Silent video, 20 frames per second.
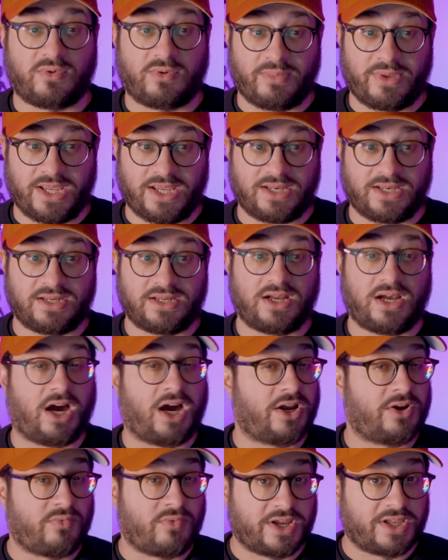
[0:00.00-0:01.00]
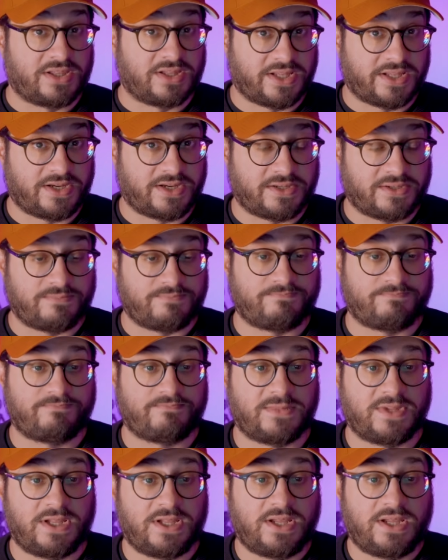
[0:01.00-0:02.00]
remain unregulated.
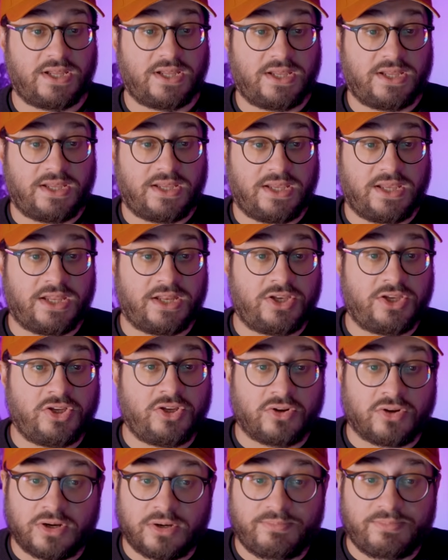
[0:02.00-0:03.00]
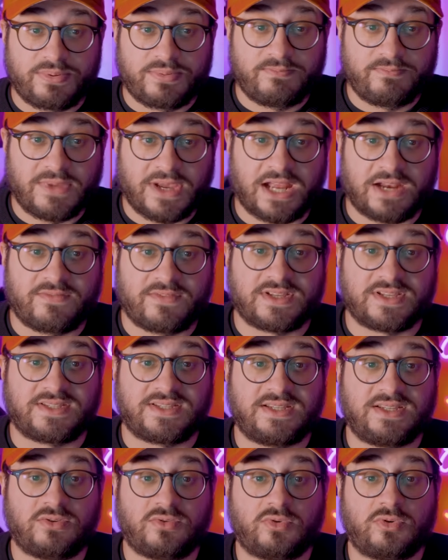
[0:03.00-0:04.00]
In Europe,
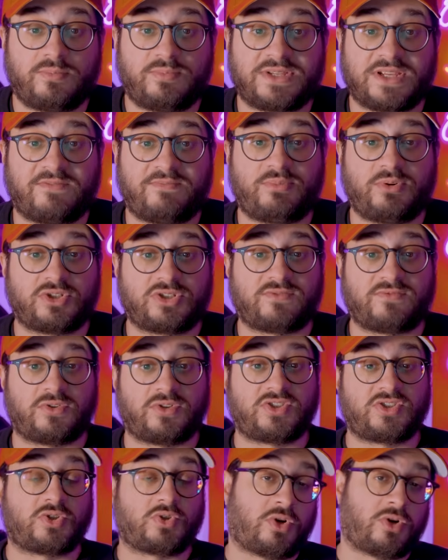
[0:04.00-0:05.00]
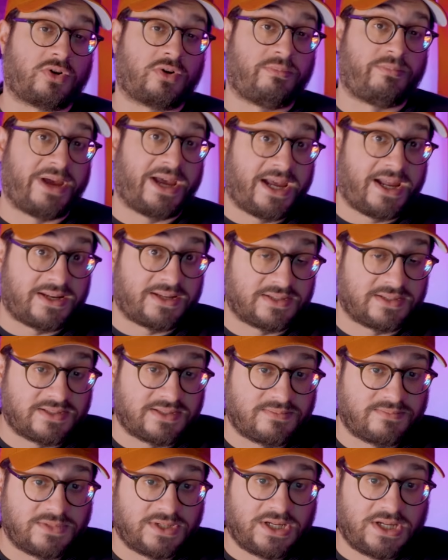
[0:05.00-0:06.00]
advocacy groups have pushed for stronger bans.